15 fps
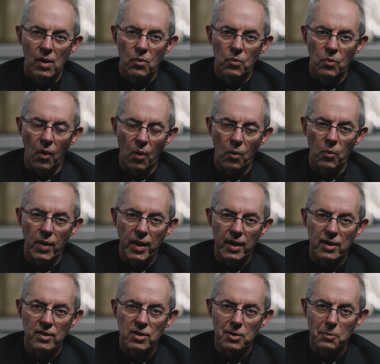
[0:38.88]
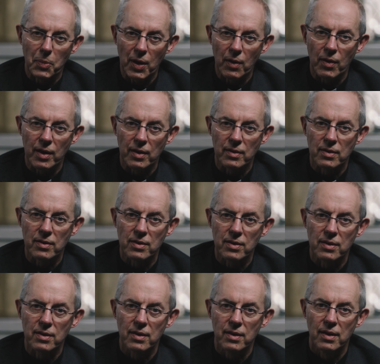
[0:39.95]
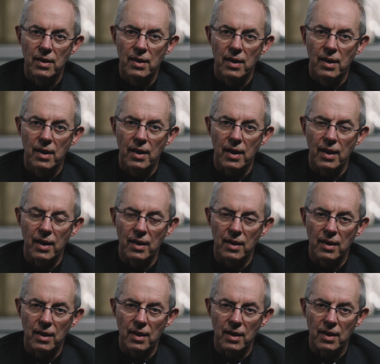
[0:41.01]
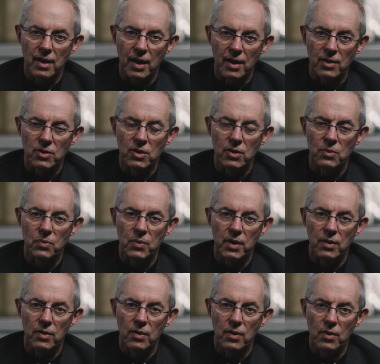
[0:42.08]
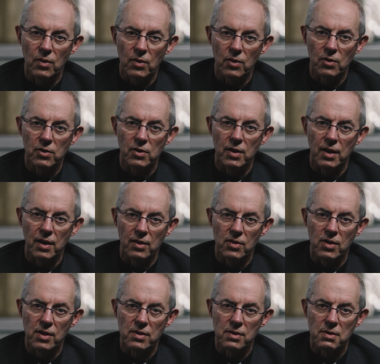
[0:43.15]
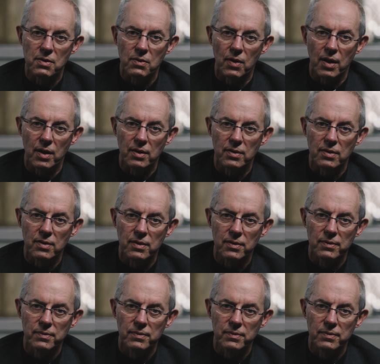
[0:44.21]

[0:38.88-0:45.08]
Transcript: what we experience in the encounter with God in Jesus Christ.